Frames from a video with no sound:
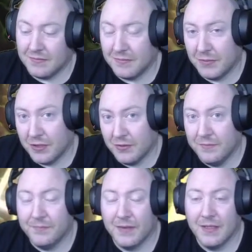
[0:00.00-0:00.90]
Be cool.
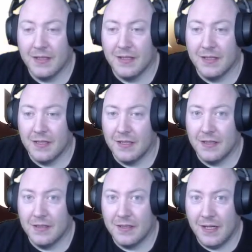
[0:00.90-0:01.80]

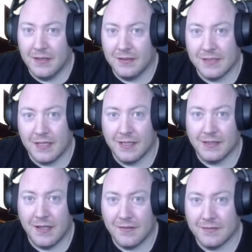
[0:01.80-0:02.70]
Let's get kicked
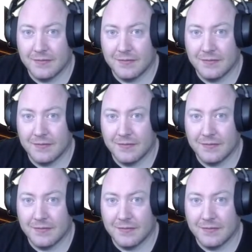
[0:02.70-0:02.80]
off.